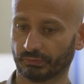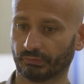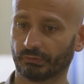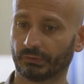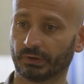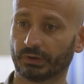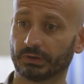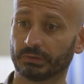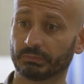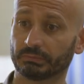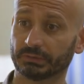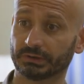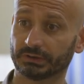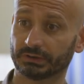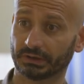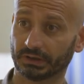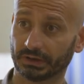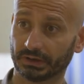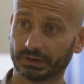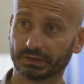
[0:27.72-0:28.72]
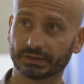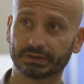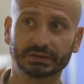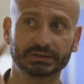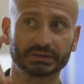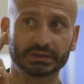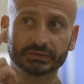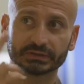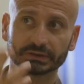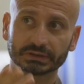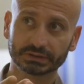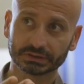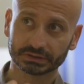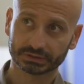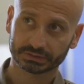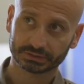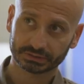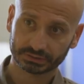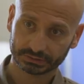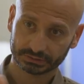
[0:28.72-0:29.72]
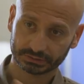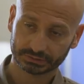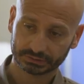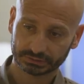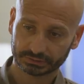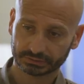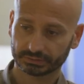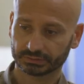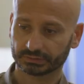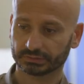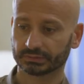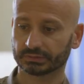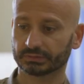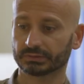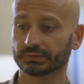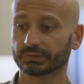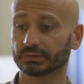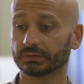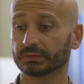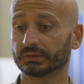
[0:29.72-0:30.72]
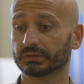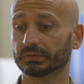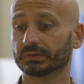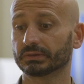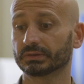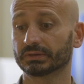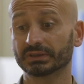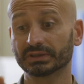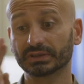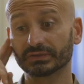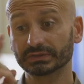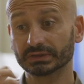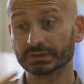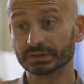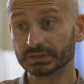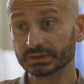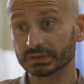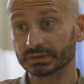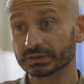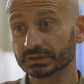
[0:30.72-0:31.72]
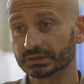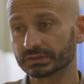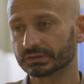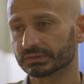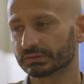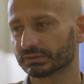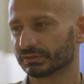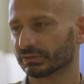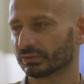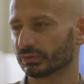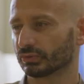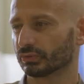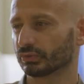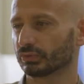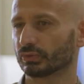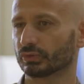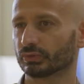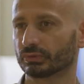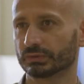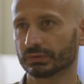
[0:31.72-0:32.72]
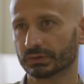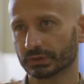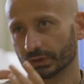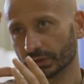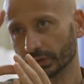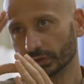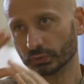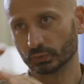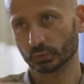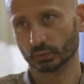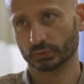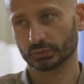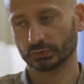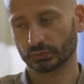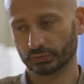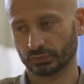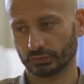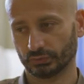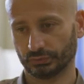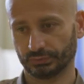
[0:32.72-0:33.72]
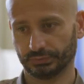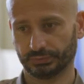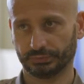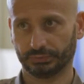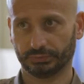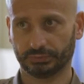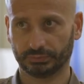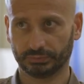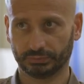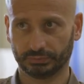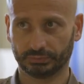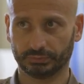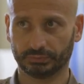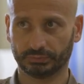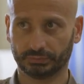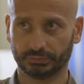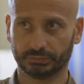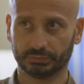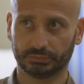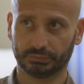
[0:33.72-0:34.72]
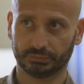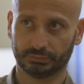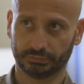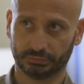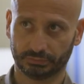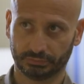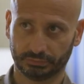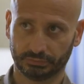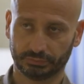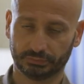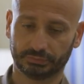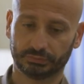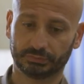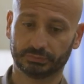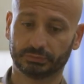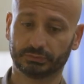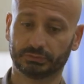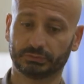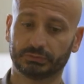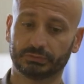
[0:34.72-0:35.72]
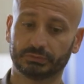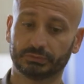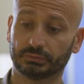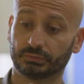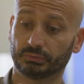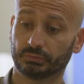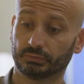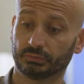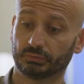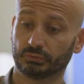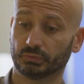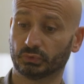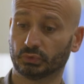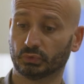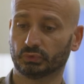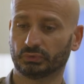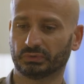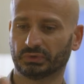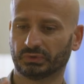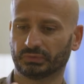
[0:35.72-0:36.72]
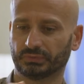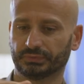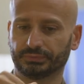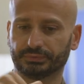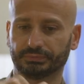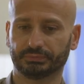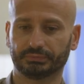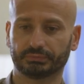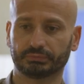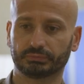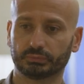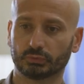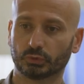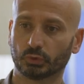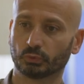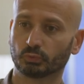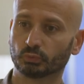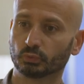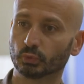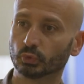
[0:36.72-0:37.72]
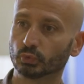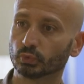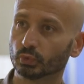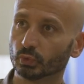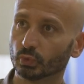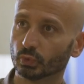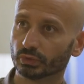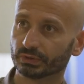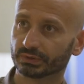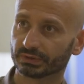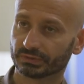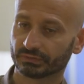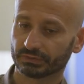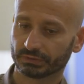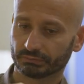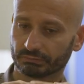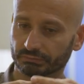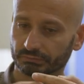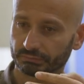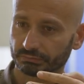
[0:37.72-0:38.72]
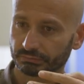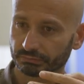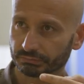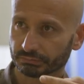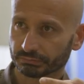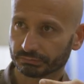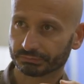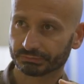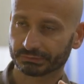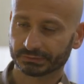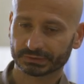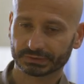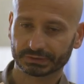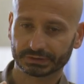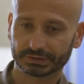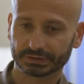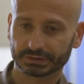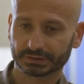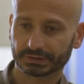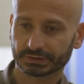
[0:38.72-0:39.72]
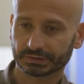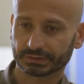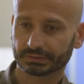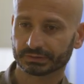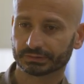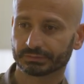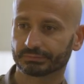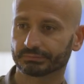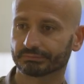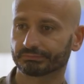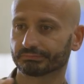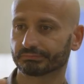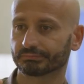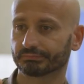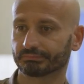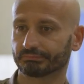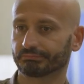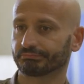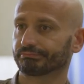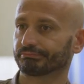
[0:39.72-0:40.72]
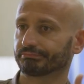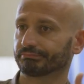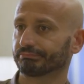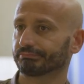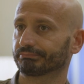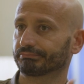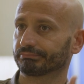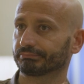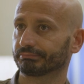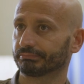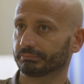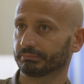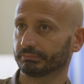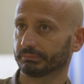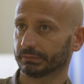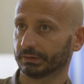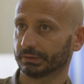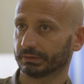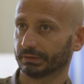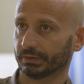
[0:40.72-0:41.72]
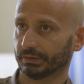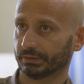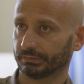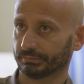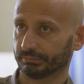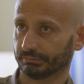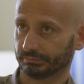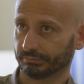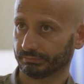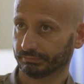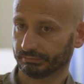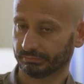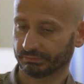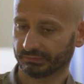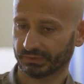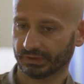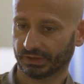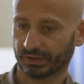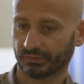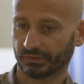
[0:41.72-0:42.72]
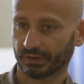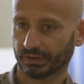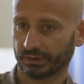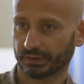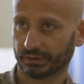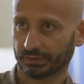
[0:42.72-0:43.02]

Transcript: and we run two BA courses here, the BA British Sign Language and Deaf Studies and the BA Deaf Studies in Education. So both of those BA programs consist of a number of modules that students will take and sign language